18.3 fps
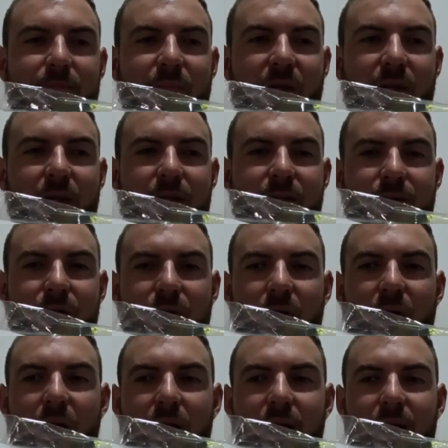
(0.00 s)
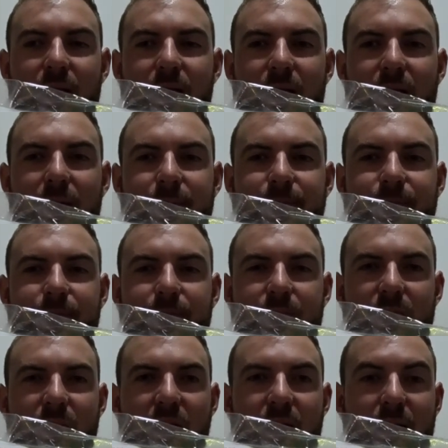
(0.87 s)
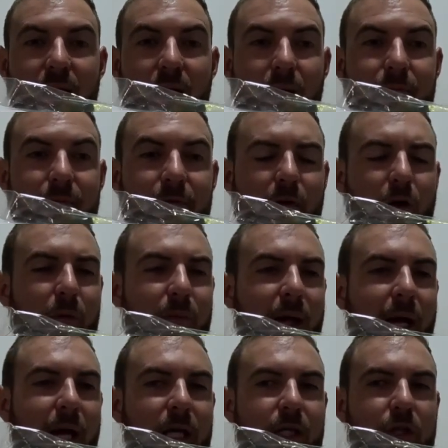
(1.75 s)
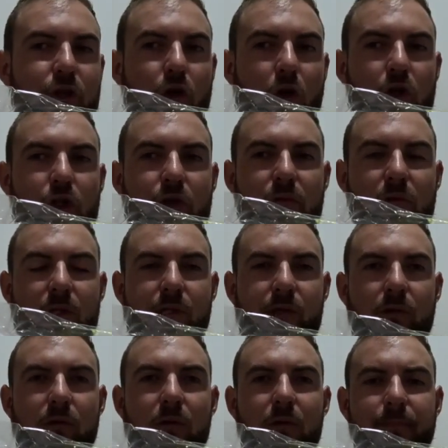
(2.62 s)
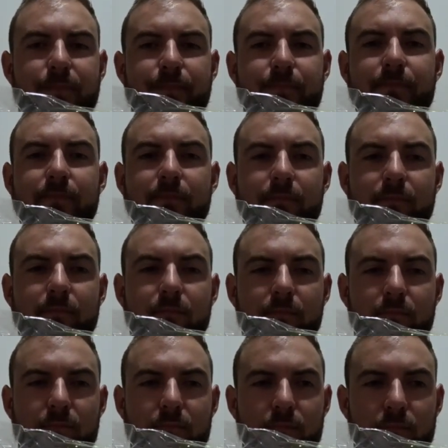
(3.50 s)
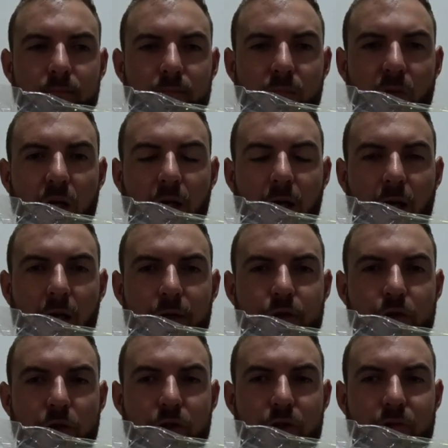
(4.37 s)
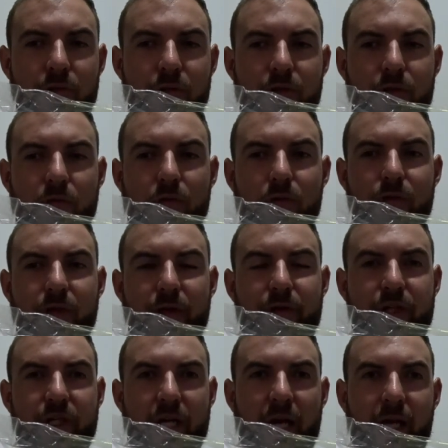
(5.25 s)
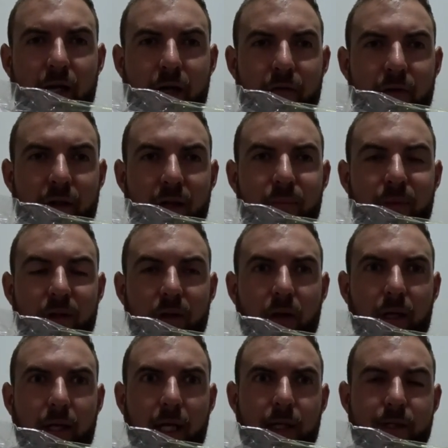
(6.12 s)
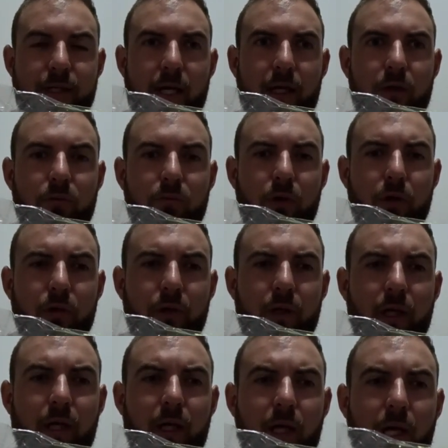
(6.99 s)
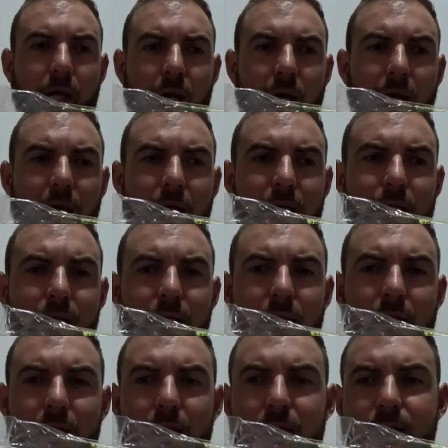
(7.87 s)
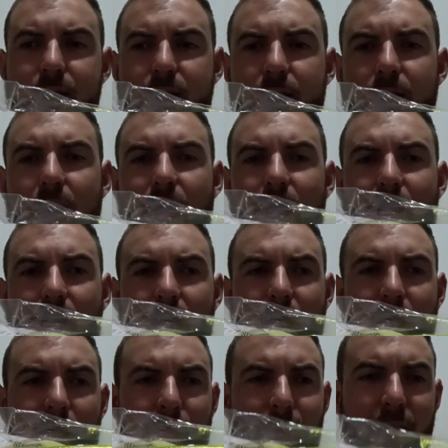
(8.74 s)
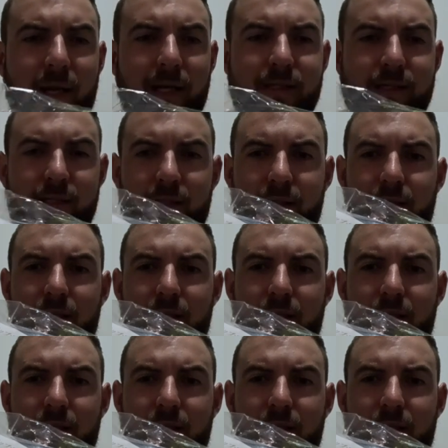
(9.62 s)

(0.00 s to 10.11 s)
And this guy here, it came from a Johshuya store. Joshua stores are a chain over there, a bit like our Tackle World, and it is amazing.